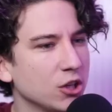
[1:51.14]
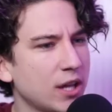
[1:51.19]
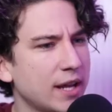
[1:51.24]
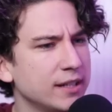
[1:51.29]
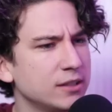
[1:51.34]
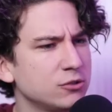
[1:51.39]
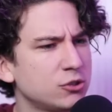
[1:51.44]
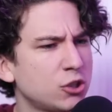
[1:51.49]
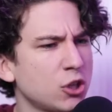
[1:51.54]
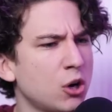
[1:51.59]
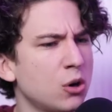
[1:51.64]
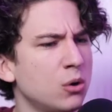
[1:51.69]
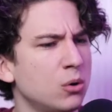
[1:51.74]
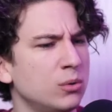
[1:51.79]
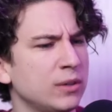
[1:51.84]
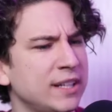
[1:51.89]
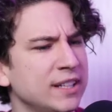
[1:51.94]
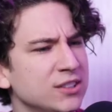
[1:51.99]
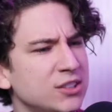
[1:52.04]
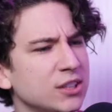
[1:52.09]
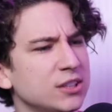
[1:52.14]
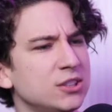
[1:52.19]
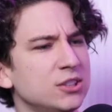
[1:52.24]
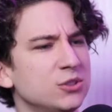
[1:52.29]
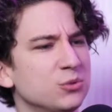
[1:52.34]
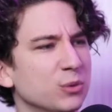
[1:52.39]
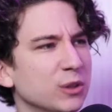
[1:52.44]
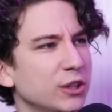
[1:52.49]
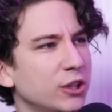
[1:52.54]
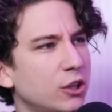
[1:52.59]
like, so he says he's
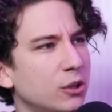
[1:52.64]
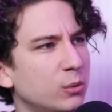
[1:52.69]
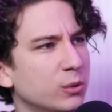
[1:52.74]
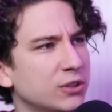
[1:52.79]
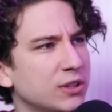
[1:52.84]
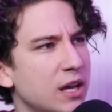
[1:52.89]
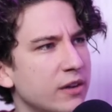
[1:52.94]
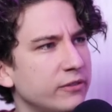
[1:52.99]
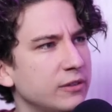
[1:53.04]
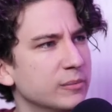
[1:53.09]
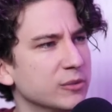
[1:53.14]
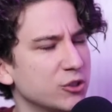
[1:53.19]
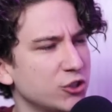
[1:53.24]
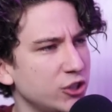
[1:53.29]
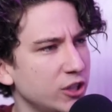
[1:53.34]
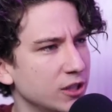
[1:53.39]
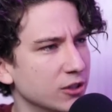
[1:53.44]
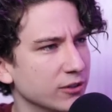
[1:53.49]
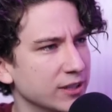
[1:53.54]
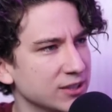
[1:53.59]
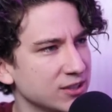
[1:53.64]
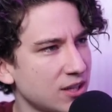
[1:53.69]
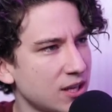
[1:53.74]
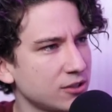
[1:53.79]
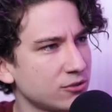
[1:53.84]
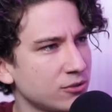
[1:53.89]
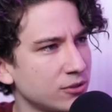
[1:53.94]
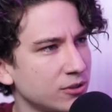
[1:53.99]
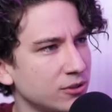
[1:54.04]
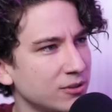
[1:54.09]
really good with heavy machinery. Is that
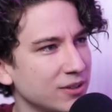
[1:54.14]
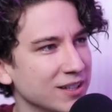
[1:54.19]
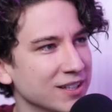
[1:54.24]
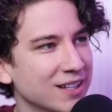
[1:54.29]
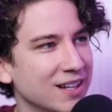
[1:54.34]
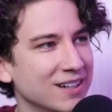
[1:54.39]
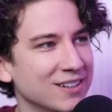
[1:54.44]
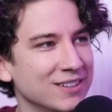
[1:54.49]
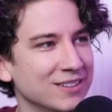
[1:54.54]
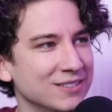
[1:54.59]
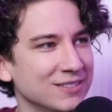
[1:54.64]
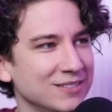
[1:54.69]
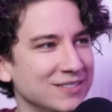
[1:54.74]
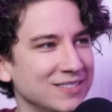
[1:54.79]
true? And then